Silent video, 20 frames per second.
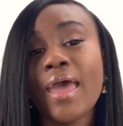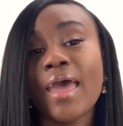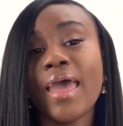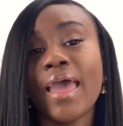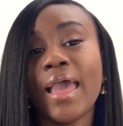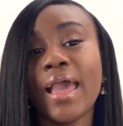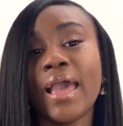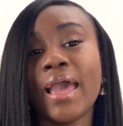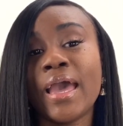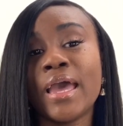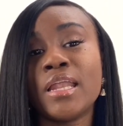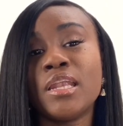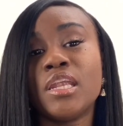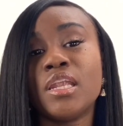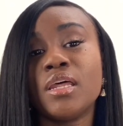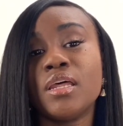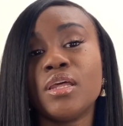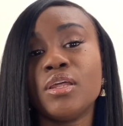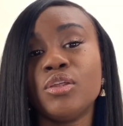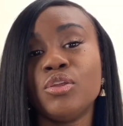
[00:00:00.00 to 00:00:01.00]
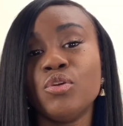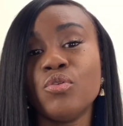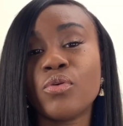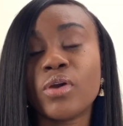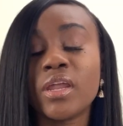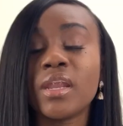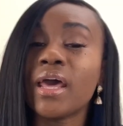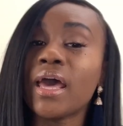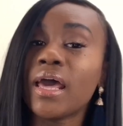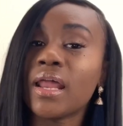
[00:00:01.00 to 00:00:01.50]
and you
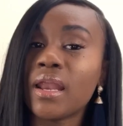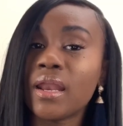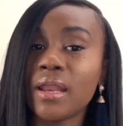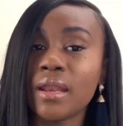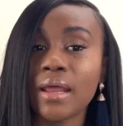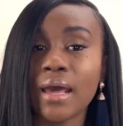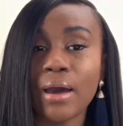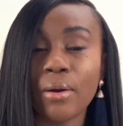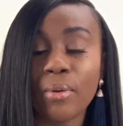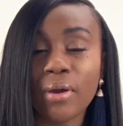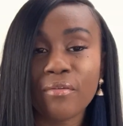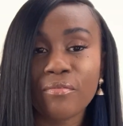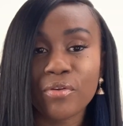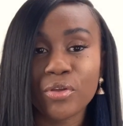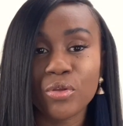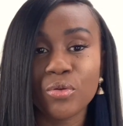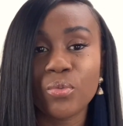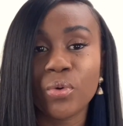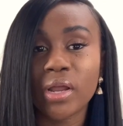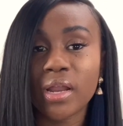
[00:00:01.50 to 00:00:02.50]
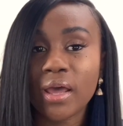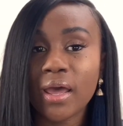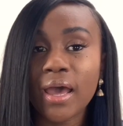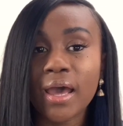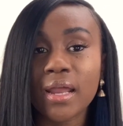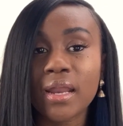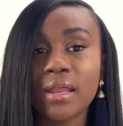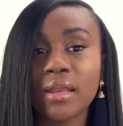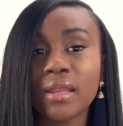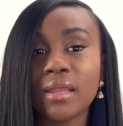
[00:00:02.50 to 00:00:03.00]
can edit it however you want to
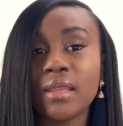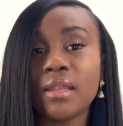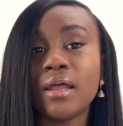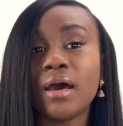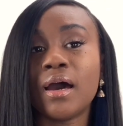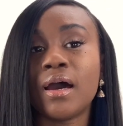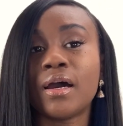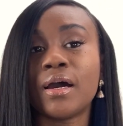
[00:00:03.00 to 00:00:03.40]
edit it.